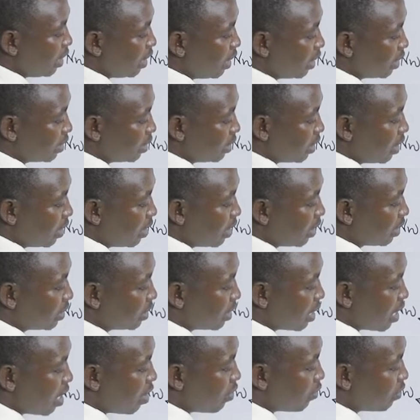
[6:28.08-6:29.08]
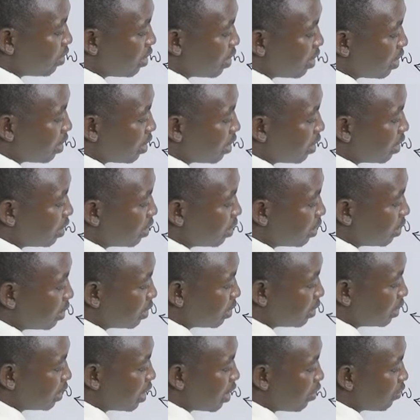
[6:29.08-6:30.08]
is the
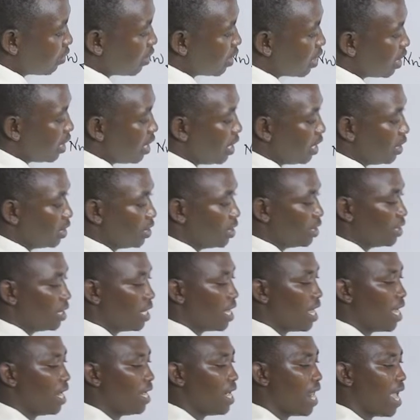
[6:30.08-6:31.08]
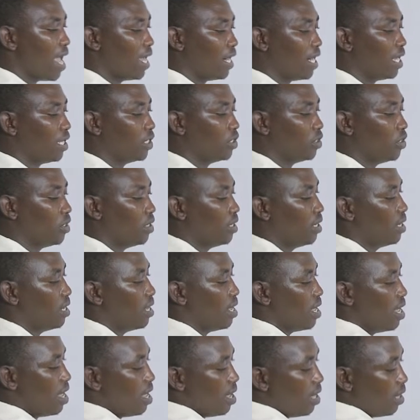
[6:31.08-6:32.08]
southeast direction.
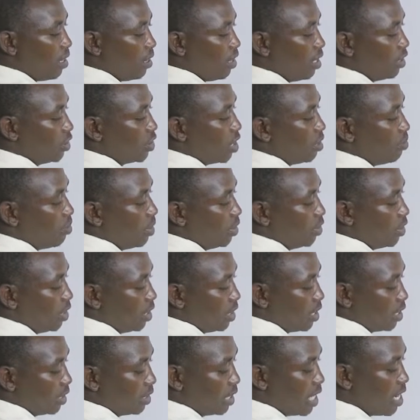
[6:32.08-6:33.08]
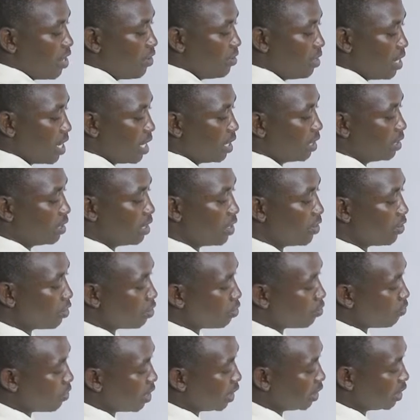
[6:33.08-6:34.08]
This one between the south and
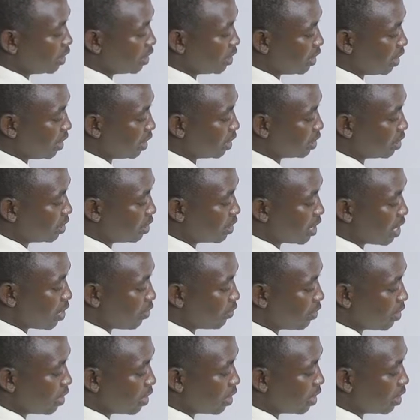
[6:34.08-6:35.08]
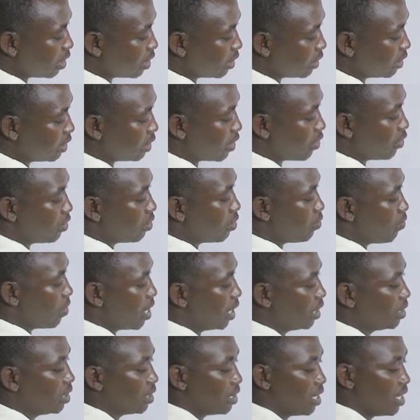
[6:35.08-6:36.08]
southwest is
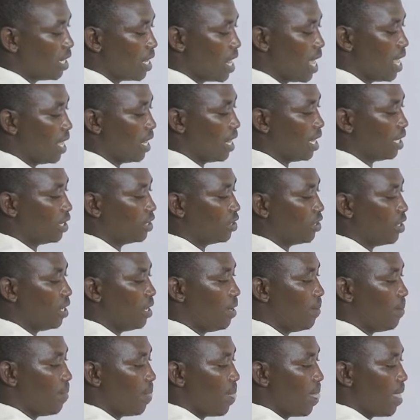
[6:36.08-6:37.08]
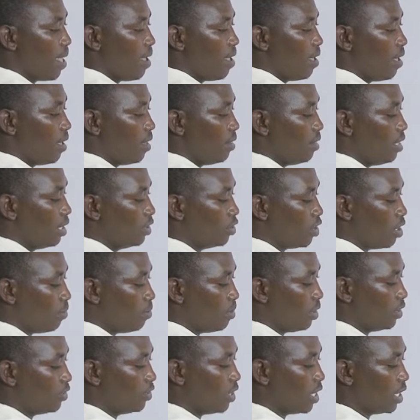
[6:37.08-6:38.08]
southwest direction. This
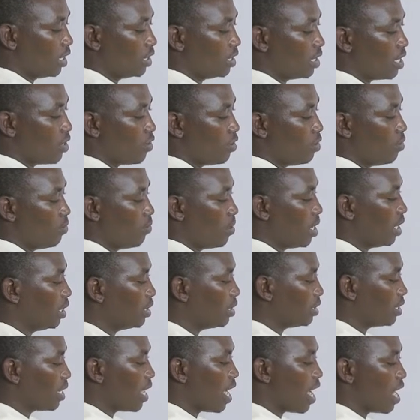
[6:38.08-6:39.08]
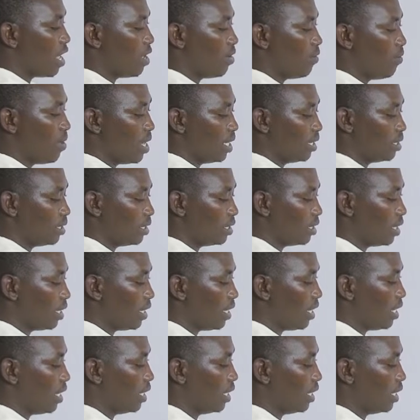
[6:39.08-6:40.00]
one between southwest and west